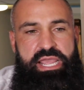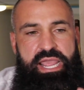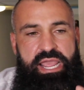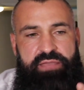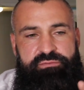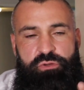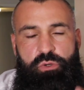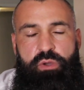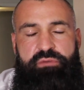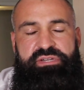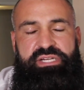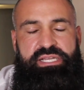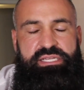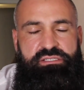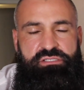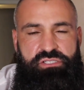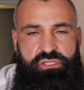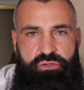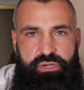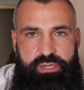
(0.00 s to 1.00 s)
if you have an
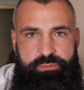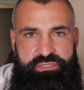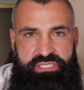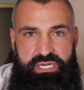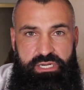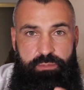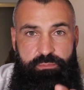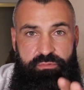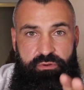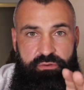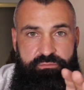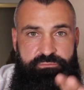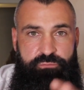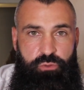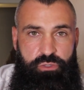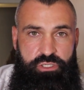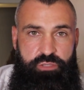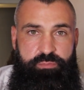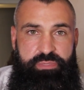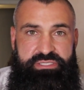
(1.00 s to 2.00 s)
Instagram set up for your